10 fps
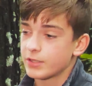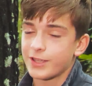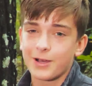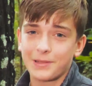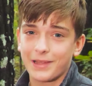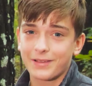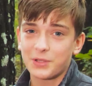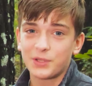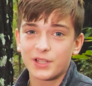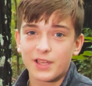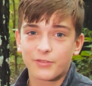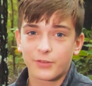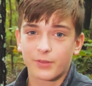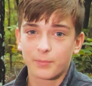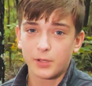So let's go looking
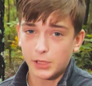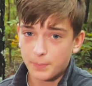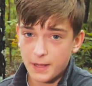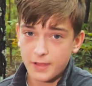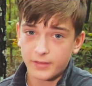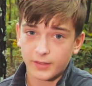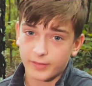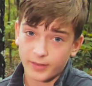for some millipedes and